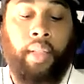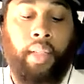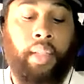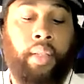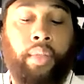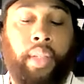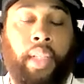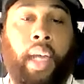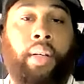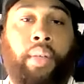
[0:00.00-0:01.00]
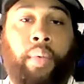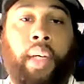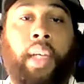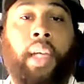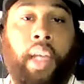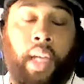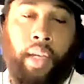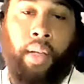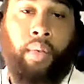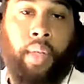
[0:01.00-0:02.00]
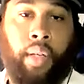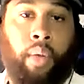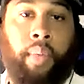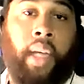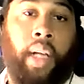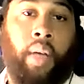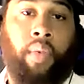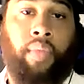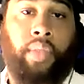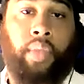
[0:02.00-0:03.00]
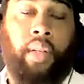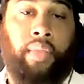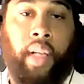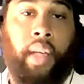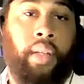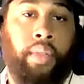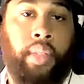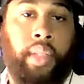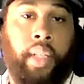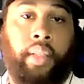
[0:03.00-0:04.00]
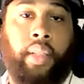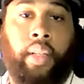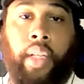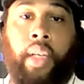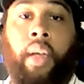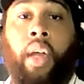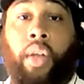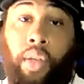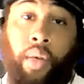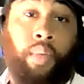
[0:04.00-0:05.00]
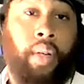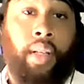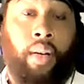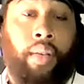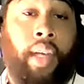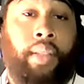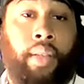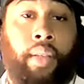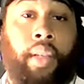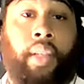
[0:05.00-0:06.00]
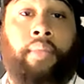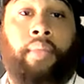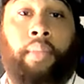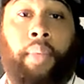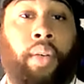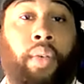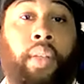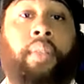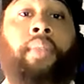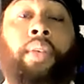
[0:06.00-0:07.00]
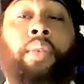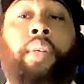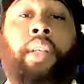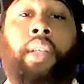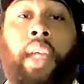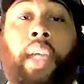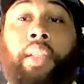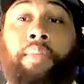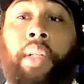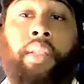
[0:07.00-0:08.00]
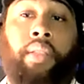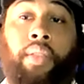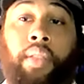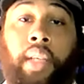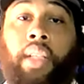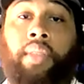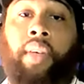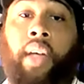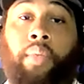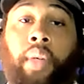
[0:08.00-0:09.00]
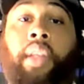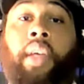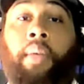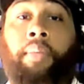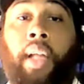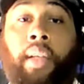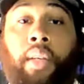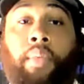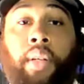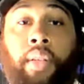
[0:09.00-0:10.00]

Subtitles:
get that whole thing out of the way. You don't want to go back in that refrigerator for that cold chicken or turkey. You want all that turkey to be gone. You want to eat as much as you're satisfied with and probably get rid